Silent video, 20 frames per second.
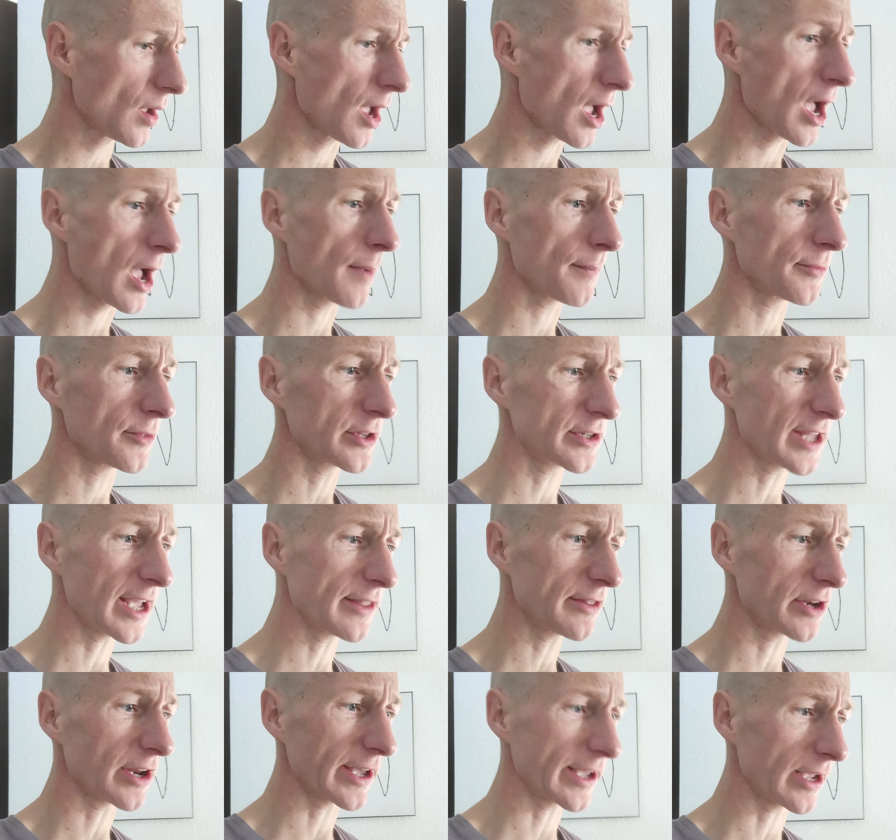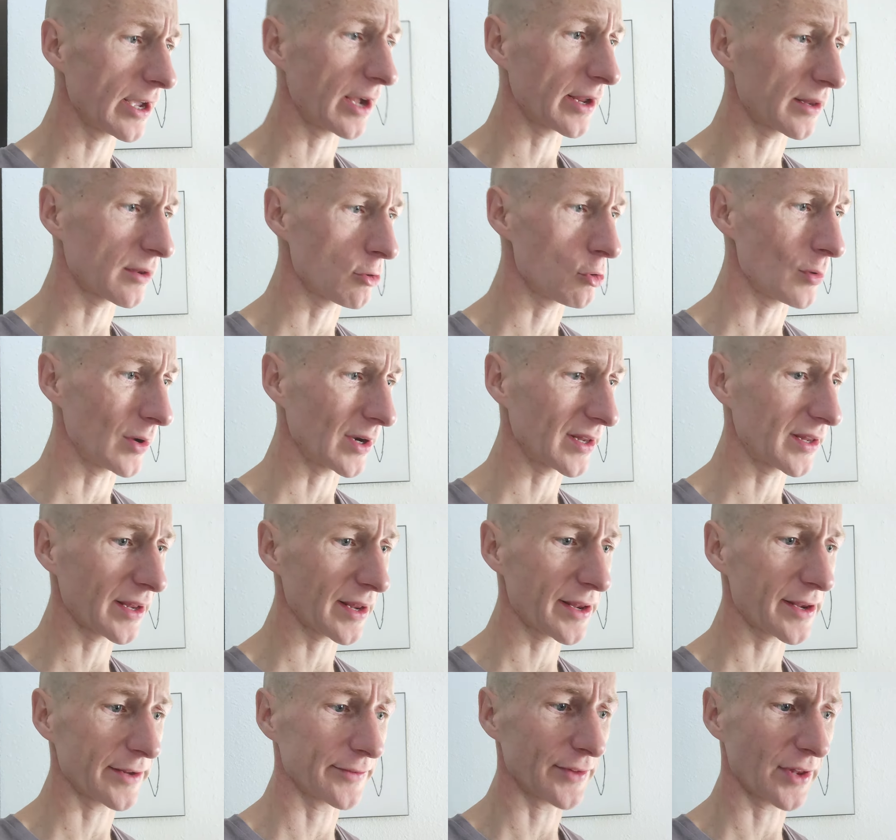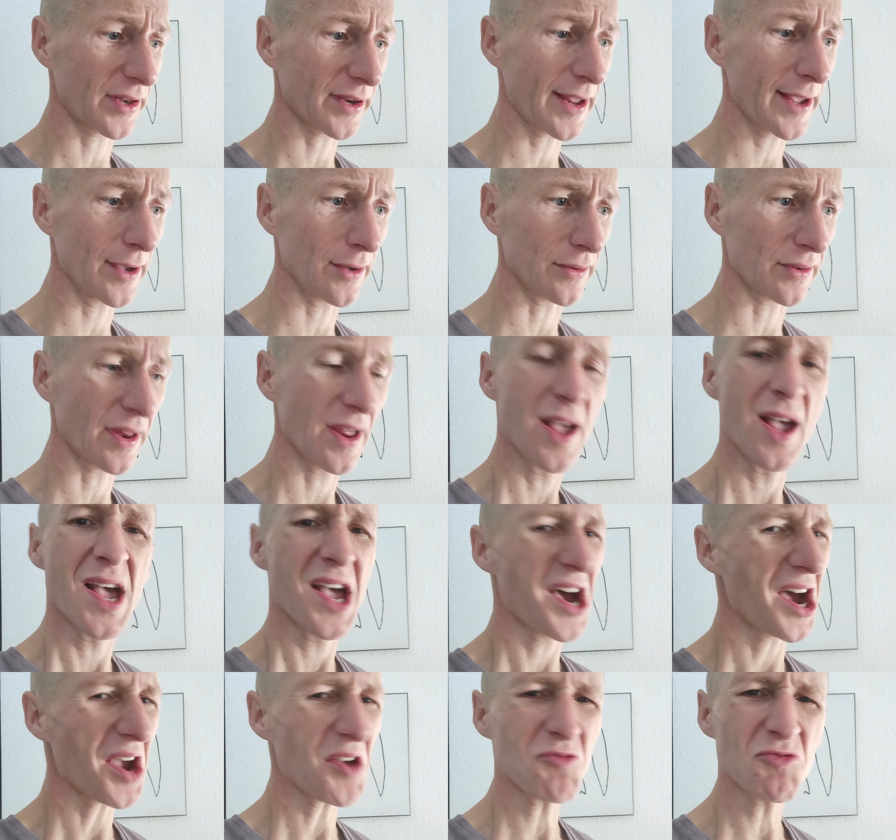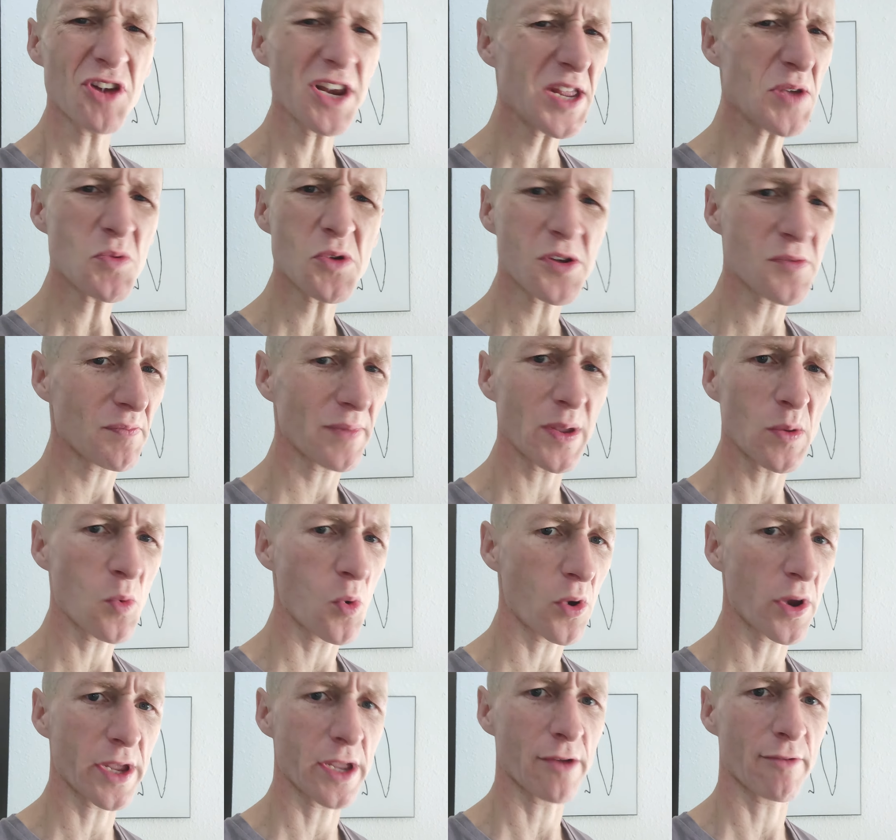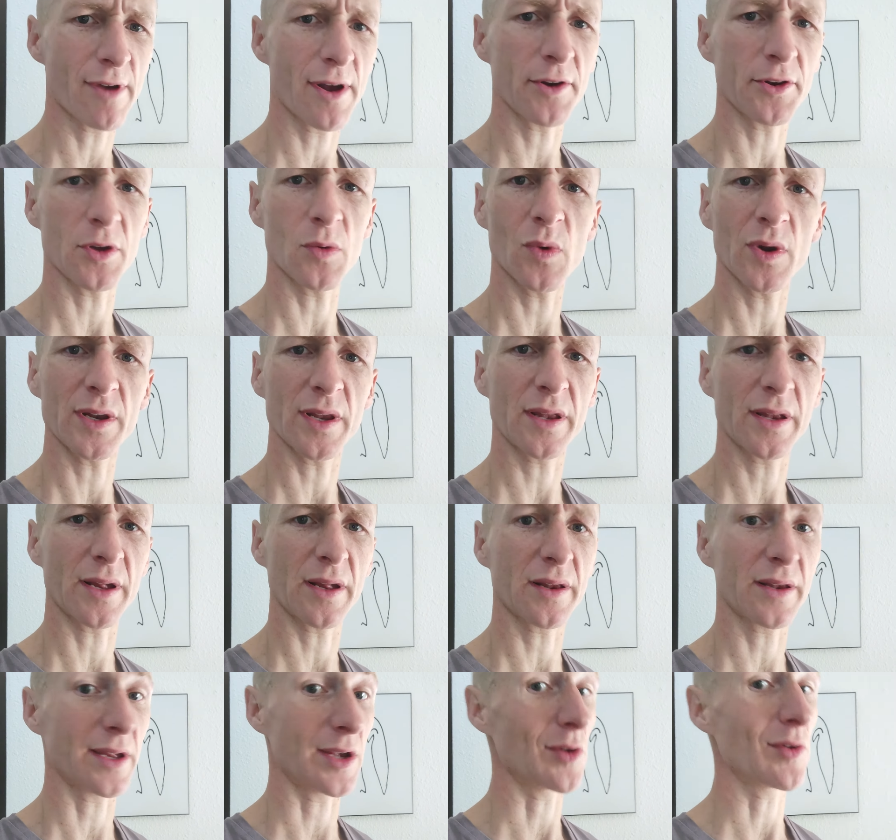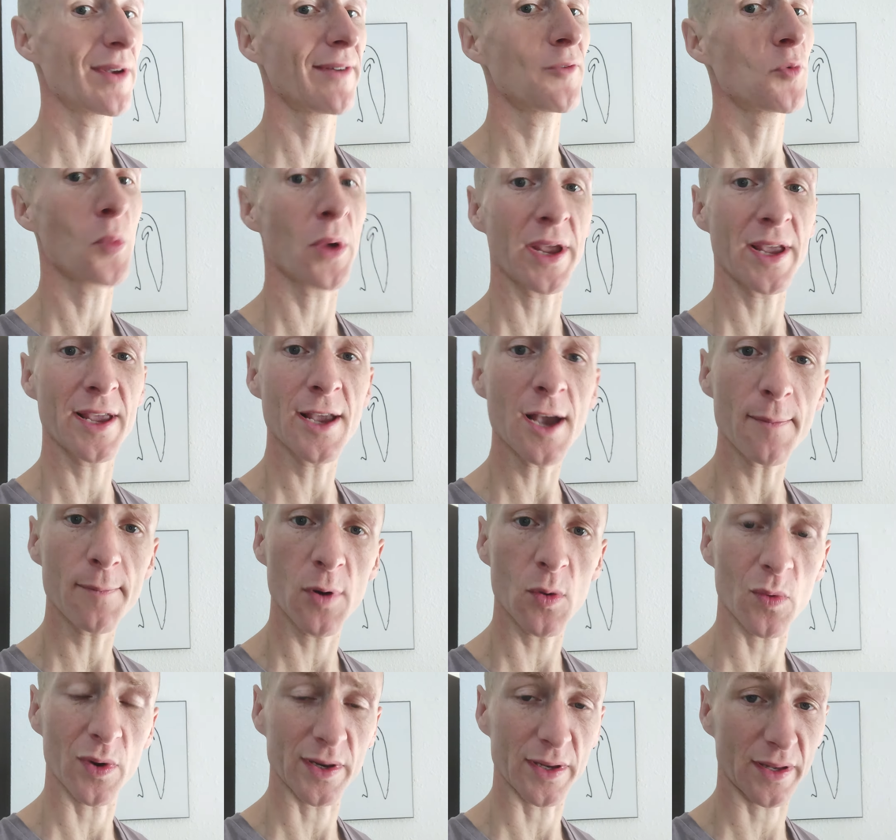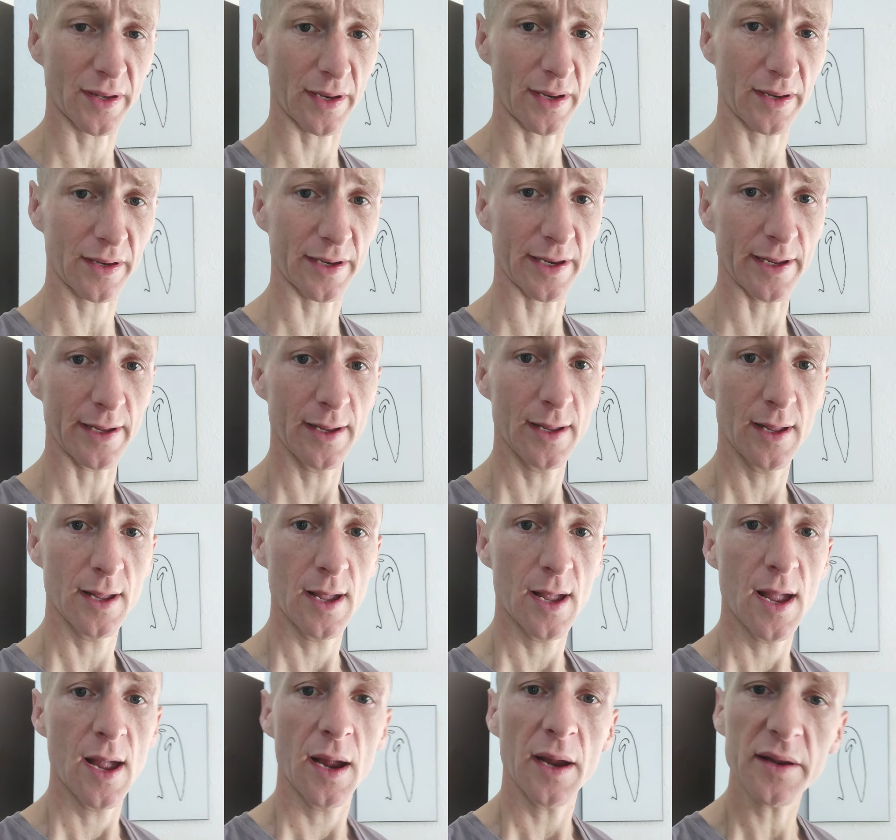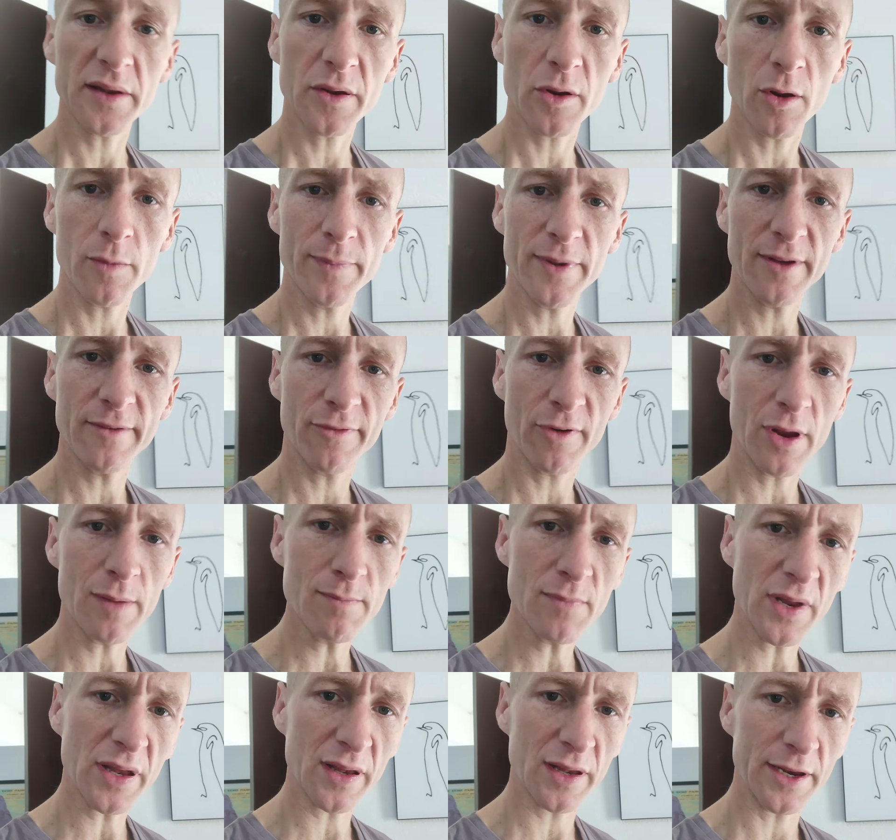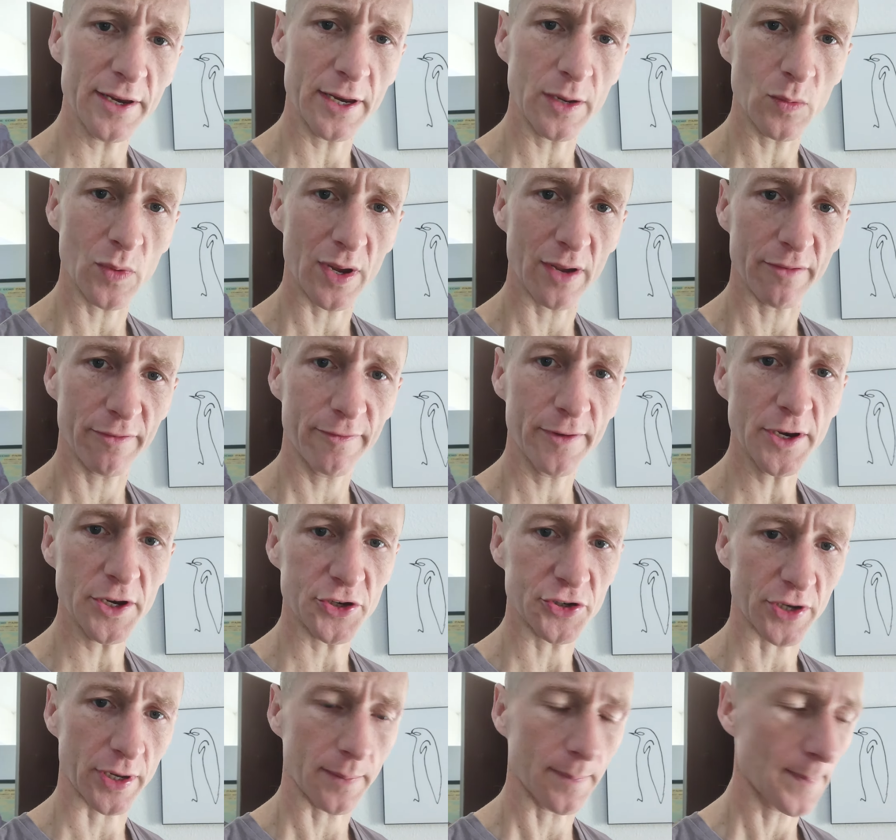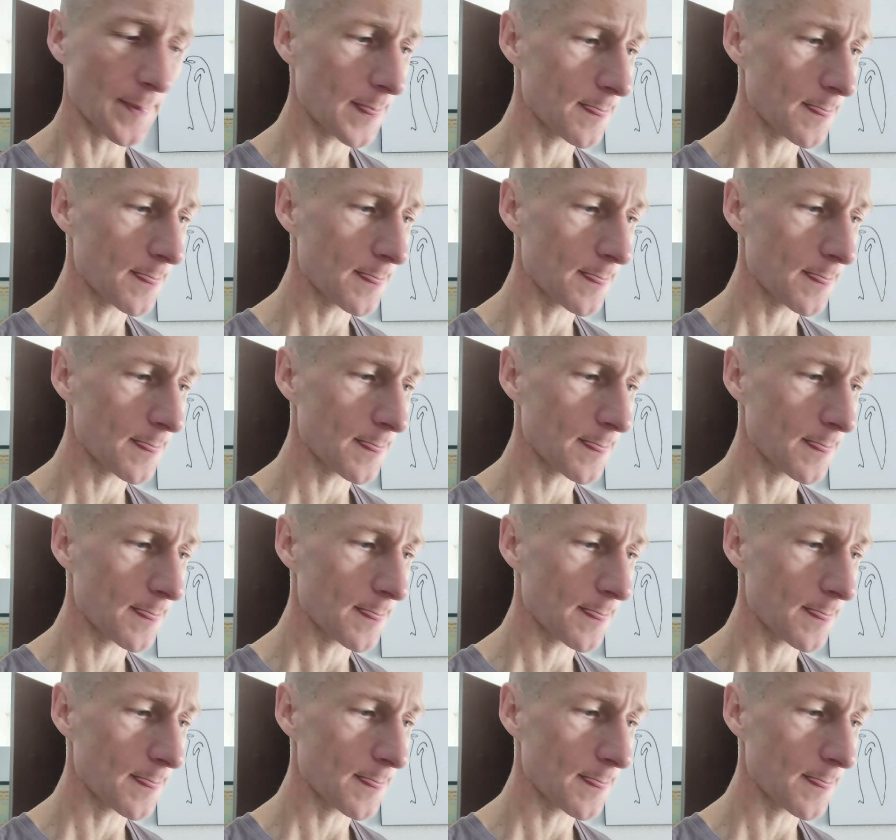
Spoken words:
the day that I saw 160 on the scales, I really wouldn't be walking around at 160 or even waking up at 160. And so it would be a very misleading way of finishing.